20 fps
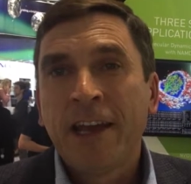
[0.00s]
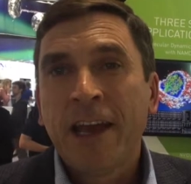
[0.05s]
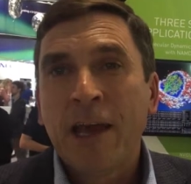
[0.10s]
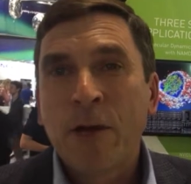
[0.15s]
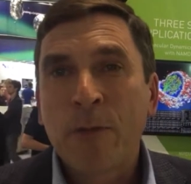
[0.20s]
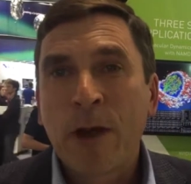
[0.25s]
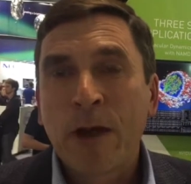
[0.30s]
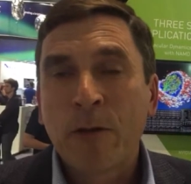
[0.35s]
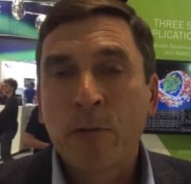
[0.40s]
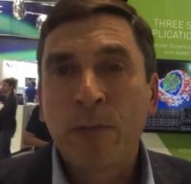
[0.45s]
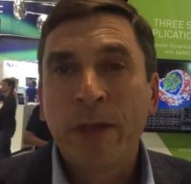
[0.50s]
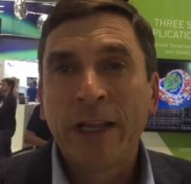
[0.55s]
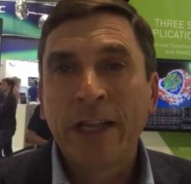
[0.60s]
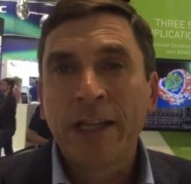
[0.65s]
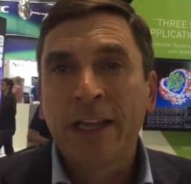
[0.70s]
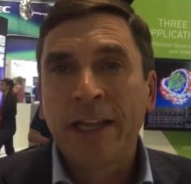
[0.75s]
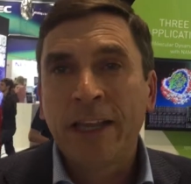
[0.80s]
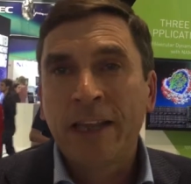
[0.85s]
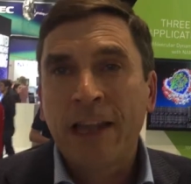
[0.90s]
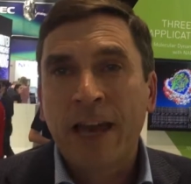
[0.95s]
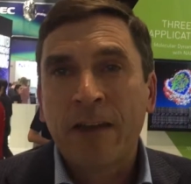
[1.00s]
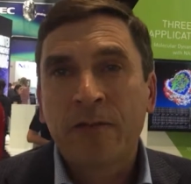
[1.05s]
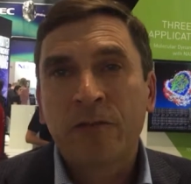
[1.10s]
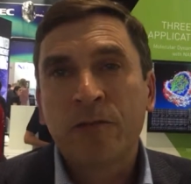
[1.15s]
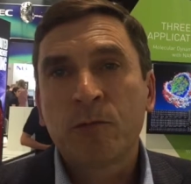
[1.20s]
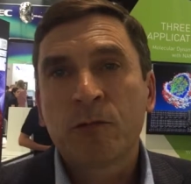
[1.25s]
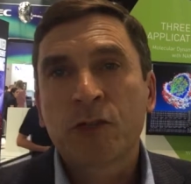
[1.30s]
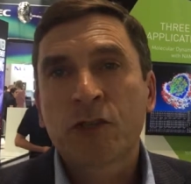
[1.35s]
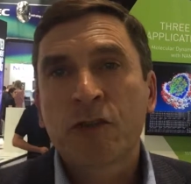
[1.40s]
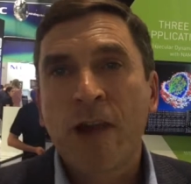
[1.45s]
about building that
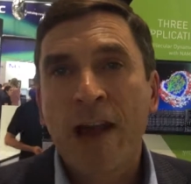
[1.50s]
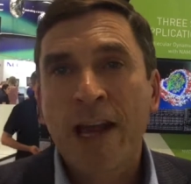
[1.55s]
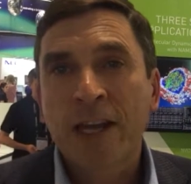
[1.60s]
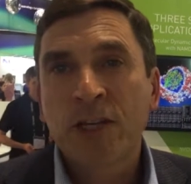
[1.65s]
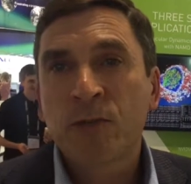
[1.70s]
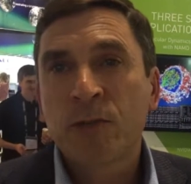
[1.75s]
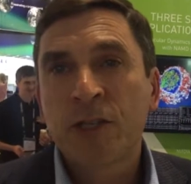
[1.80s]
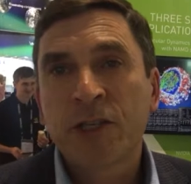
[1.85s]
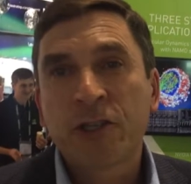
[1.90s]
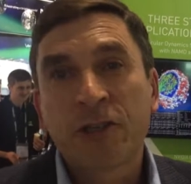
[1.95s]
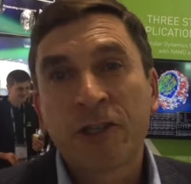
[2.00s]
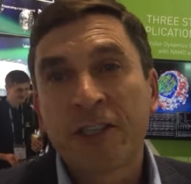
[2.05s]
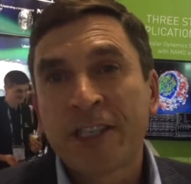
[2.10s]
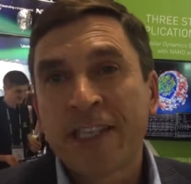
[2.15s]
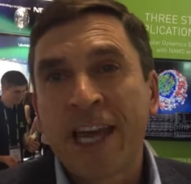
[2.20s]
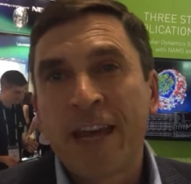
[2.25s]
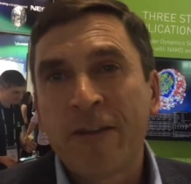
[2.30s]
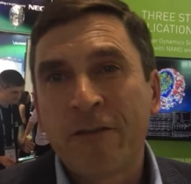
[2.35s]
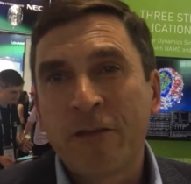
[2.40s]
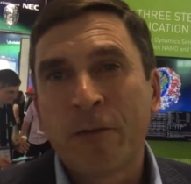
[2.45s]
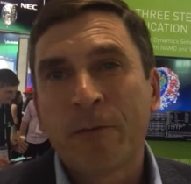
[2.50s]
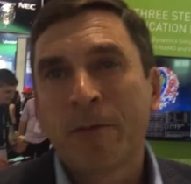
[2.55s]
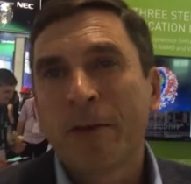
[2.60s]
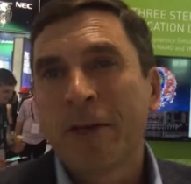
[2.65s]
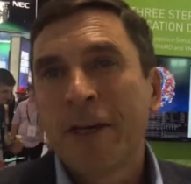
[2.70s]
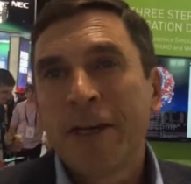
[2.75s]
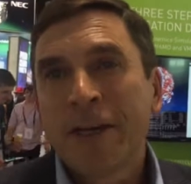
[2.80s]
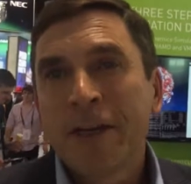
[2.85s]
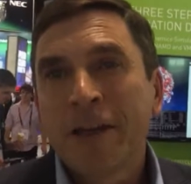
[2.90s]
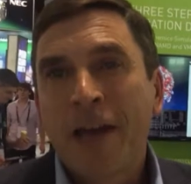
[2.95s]
from scratch, which could save them
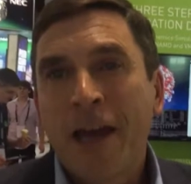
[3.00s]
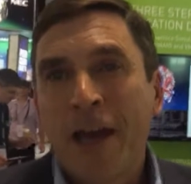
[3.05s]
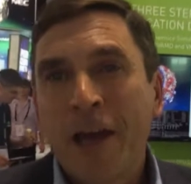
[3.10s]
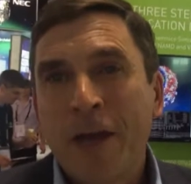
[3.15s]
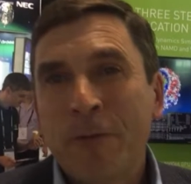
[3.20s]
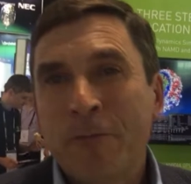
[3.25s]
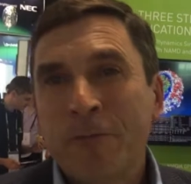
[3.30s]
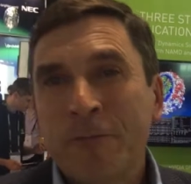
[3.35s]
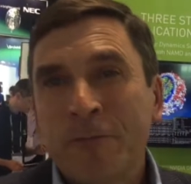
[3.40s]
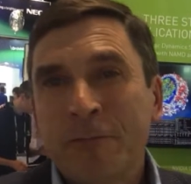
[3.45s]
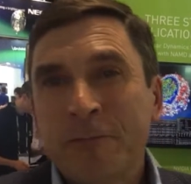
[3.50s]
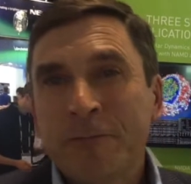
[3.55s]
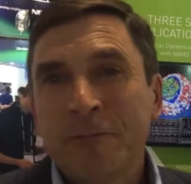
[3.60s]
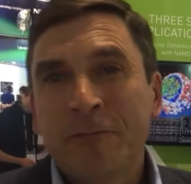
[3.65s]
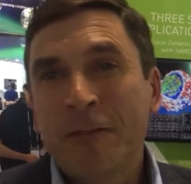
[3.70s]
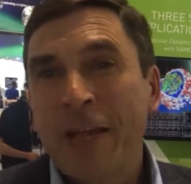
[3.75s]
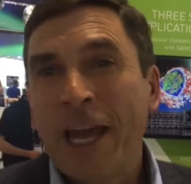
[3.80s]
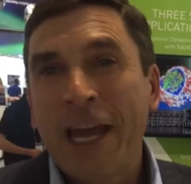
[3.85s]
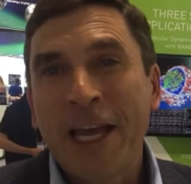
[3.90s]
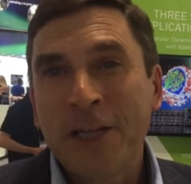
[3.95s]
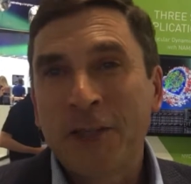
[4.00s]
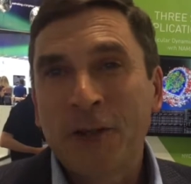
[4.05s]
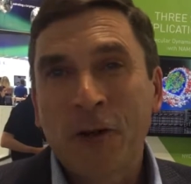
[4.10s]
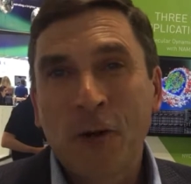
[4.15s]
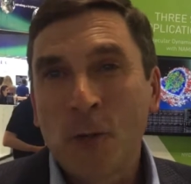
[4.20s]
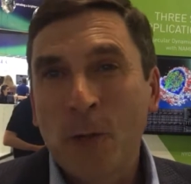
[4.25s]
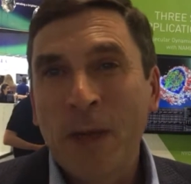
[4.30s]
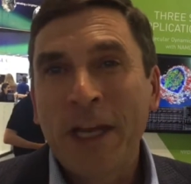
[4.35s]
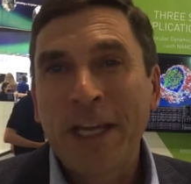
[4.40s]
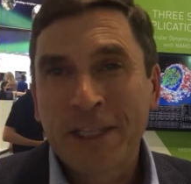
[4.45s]
days or
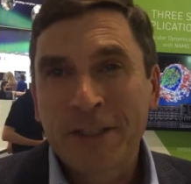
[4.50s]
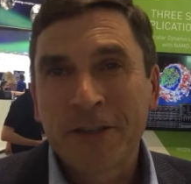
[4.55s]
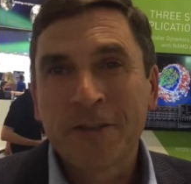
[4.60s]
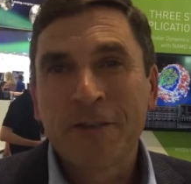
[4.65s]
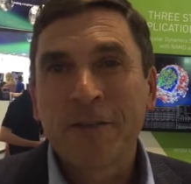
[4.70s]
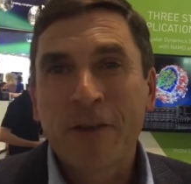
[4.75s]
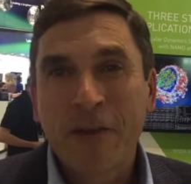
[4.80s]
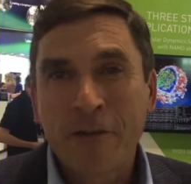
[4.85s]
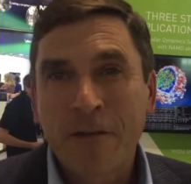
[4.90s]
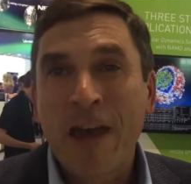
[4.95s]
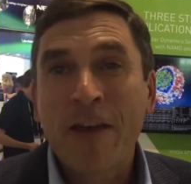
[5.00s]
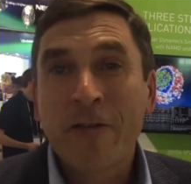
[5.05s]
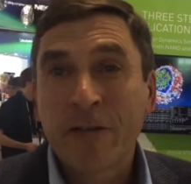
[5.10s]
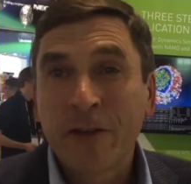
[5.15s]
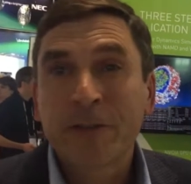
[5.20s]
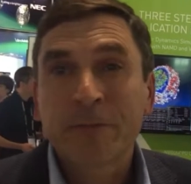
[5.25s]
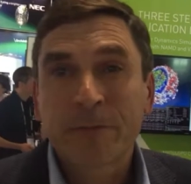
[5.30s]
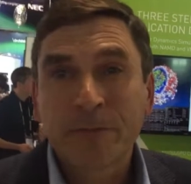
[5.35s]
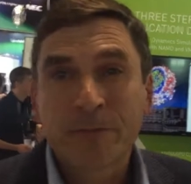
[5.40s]
weeks of effort.